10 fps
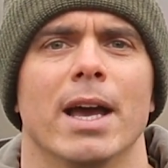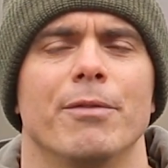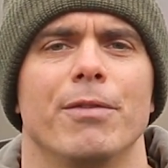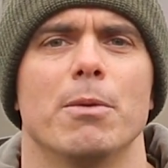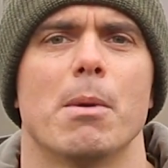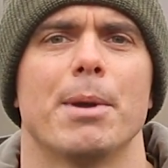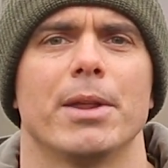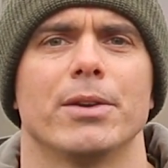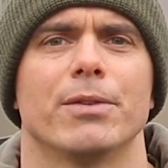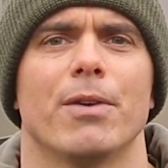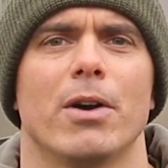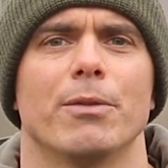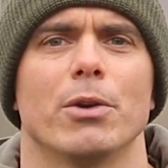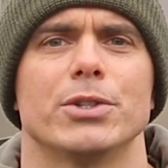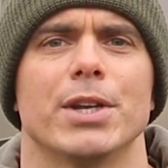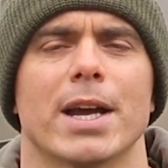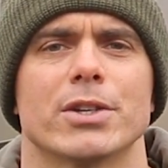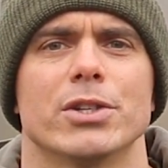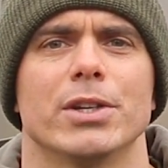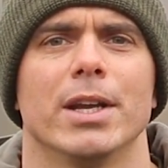and film a bit of the Defy rods in
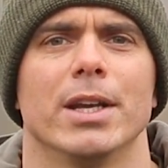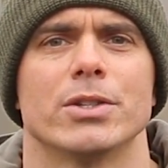action.